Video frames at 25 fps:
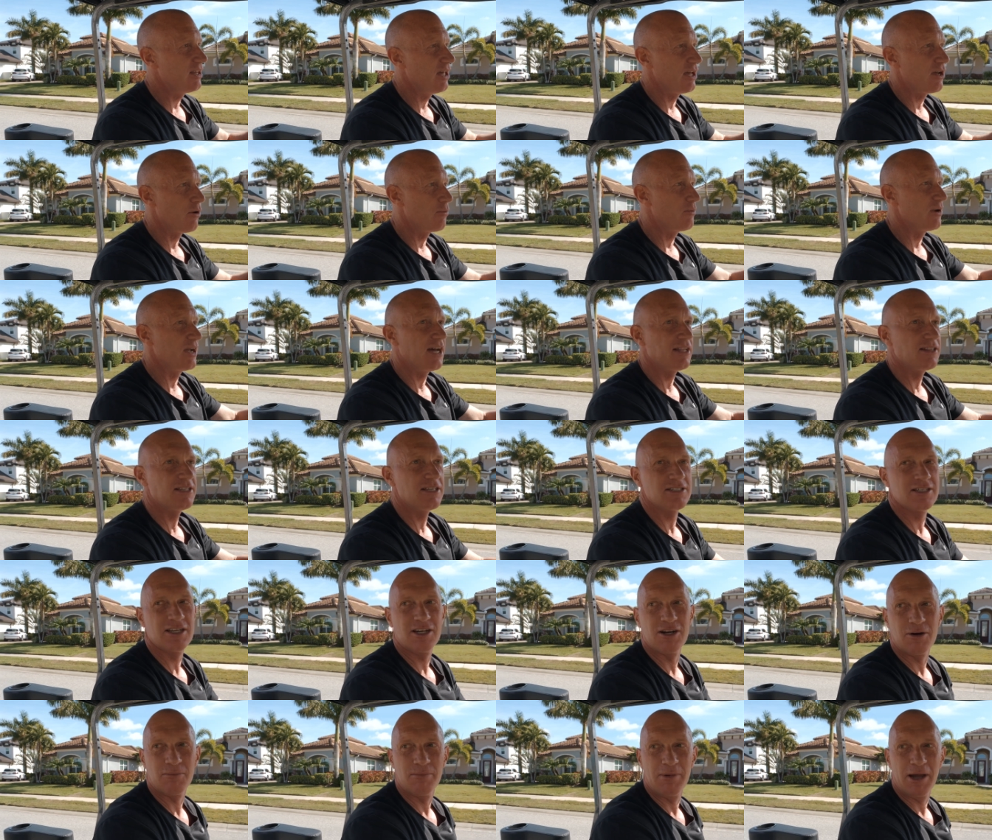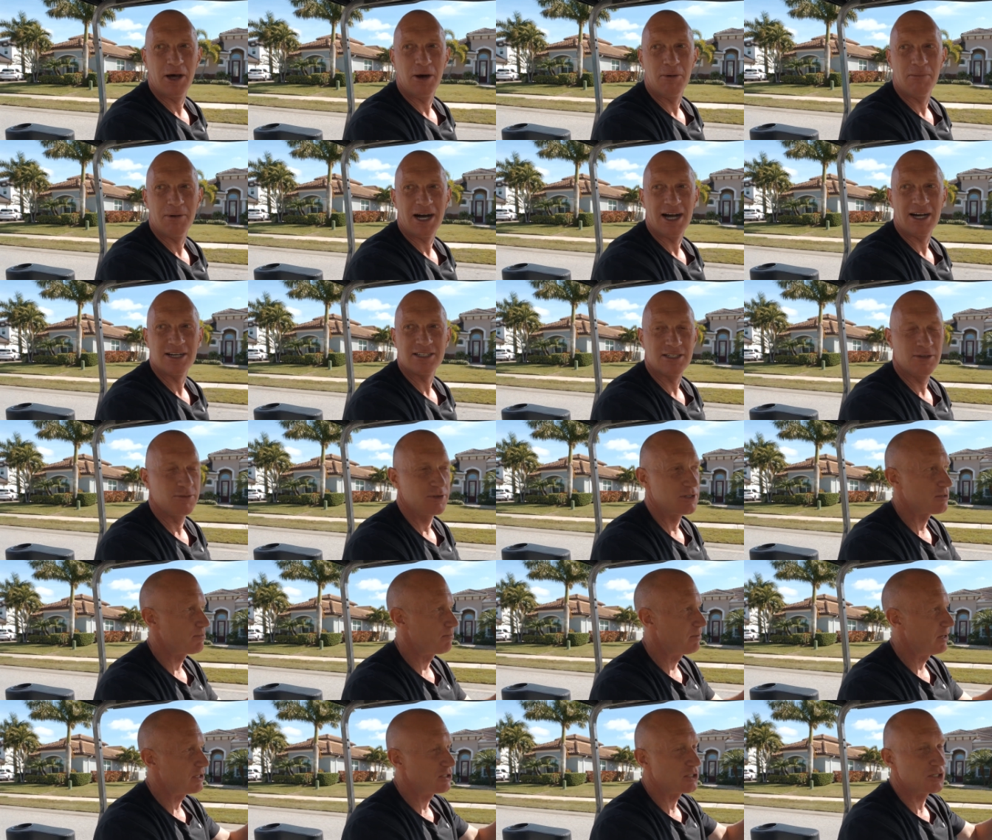They go, we got this in our mailbox. And it was
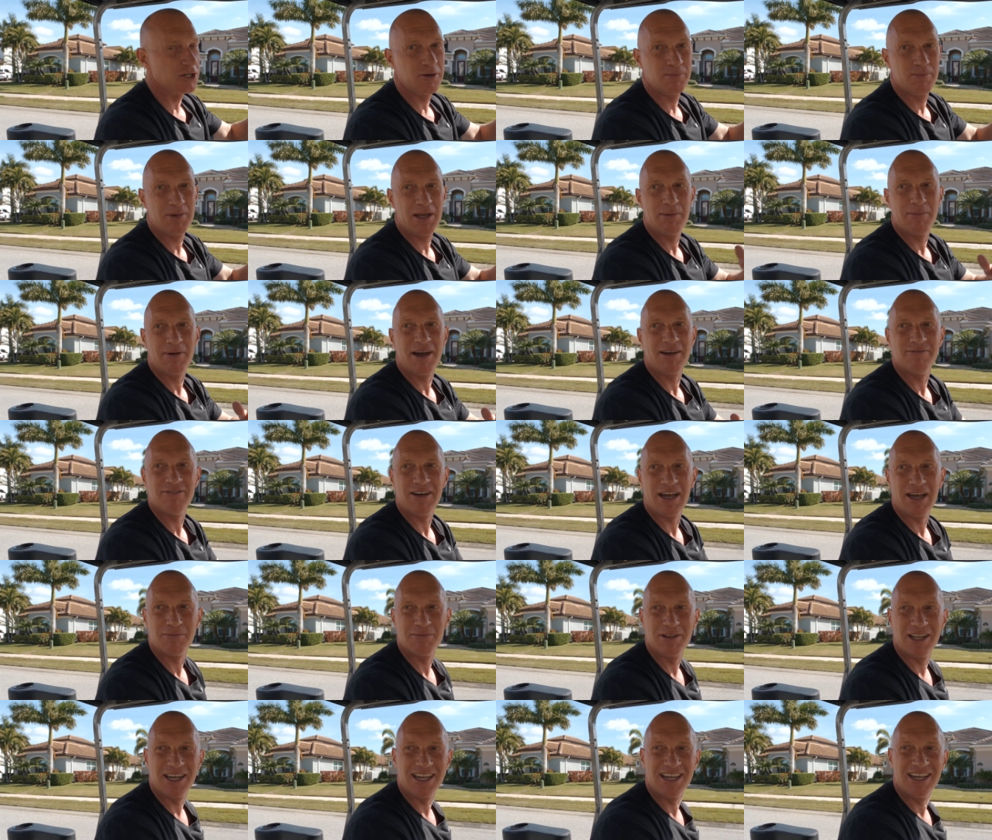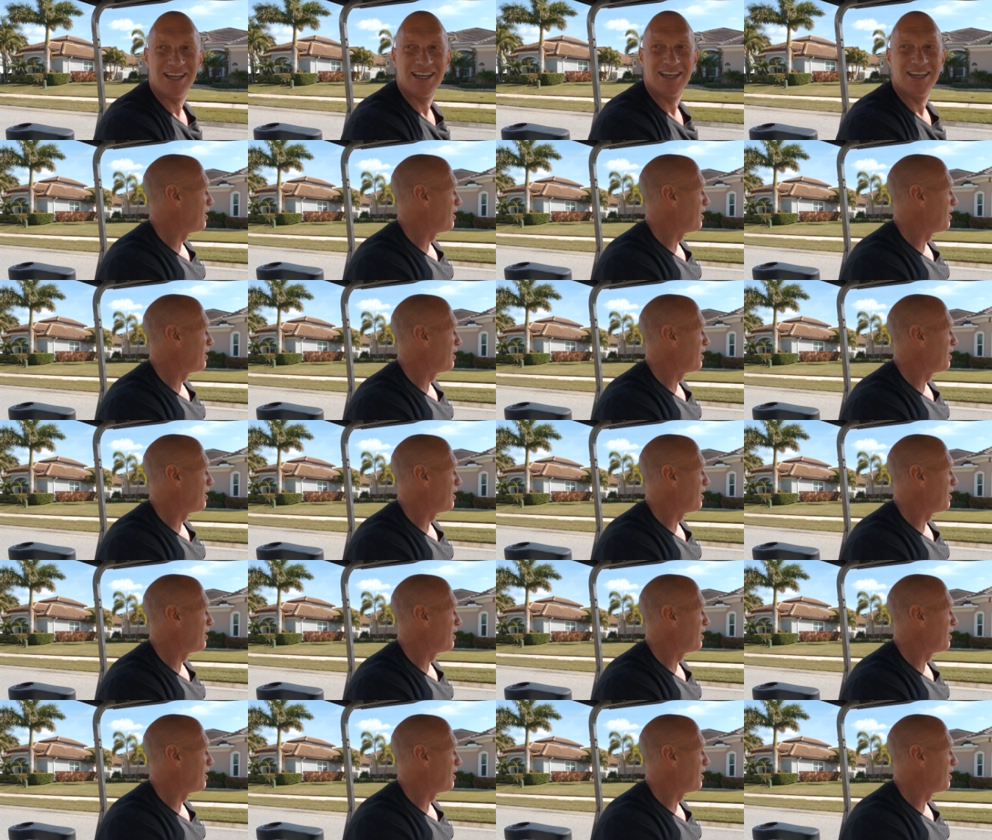a picture of me and my family.